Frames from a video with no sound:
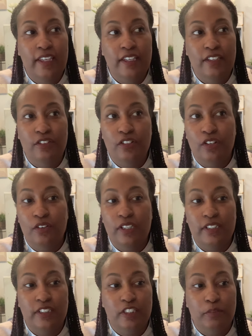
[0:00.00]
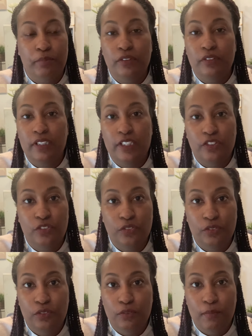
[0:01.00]
you know, it's just built
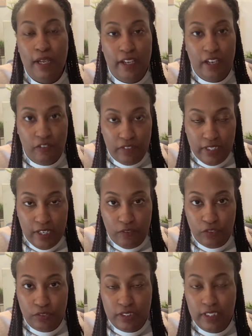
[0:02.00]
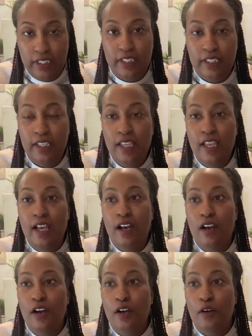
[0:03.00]
into my everyday routine.
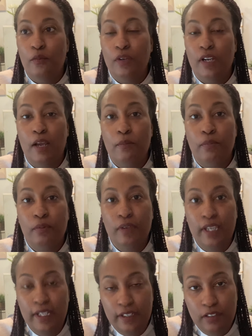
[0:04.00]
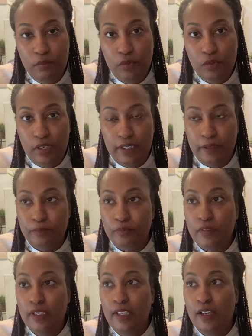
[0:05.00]
When I'm praying in the morning,
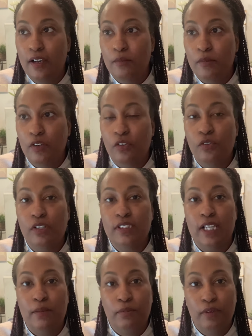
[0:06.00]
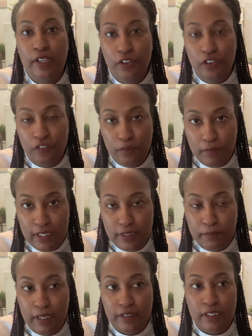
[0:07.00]
of course, I pray over my
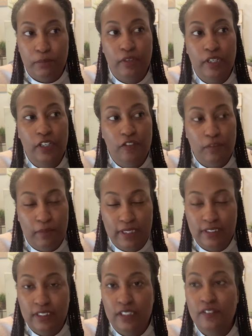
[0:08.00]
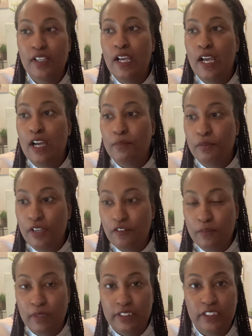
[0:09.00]
spouse. I pray over myself. I pray
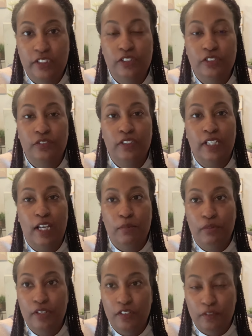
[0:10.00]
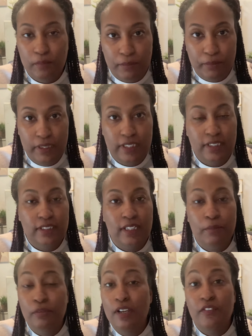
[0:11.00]
over my children. I pray over my business.
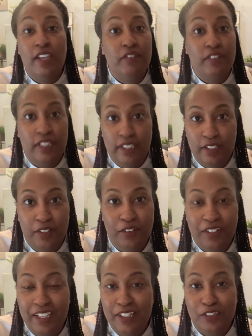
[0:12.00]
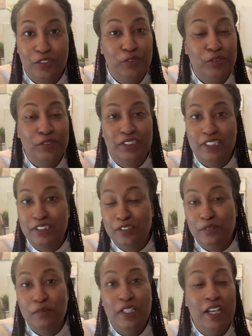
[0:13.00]
I pray over everything, okay? The school
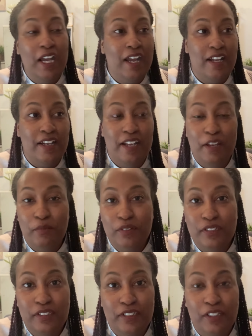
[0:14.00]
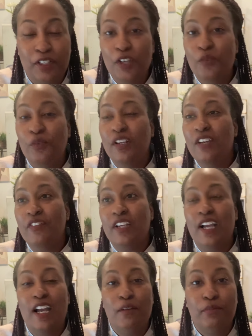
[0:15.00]
system, our neighborhood, whatever
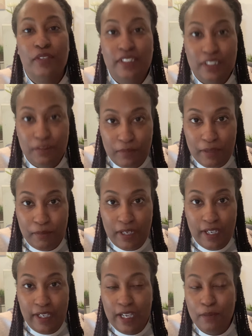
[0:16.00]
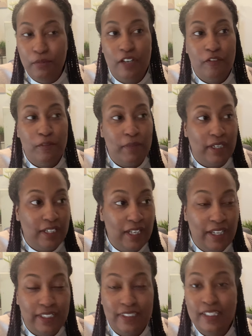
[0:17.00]
God brings to my mind, I pray over my
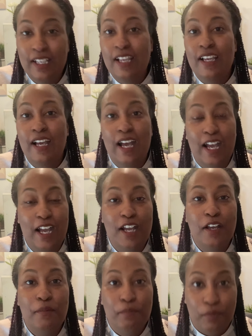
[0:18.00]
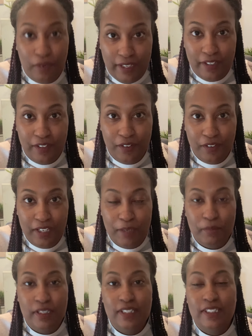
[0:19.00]
clients. I pray, okay?
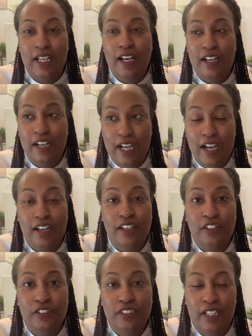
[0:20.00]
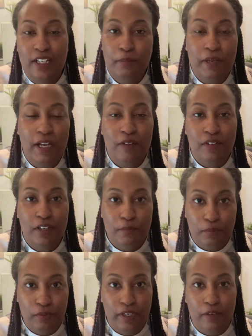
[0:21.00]
Because I understand the power of
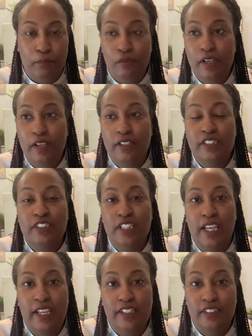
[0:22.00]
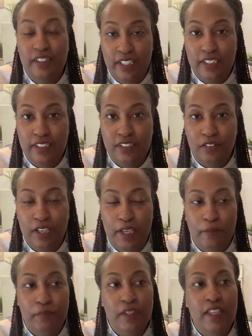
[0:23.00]
prayer. Prayer can change things,
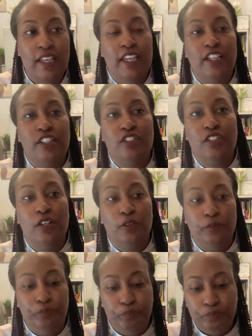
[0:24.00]
okay? And so